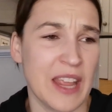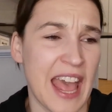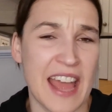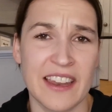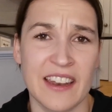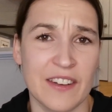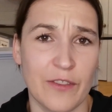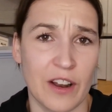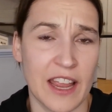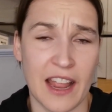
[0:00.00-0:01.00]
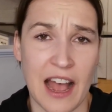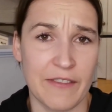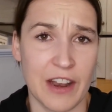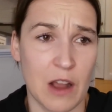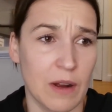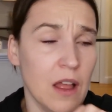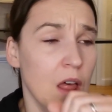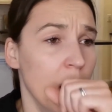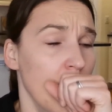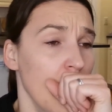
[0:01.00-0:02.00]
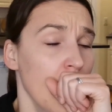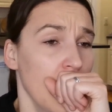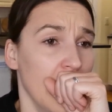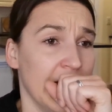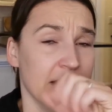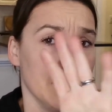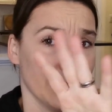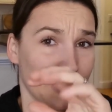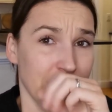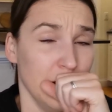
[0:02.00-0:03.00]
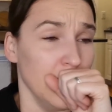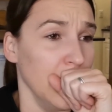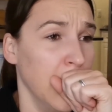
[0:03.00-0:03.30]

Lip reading: you edit it for like half an hour, and sorry,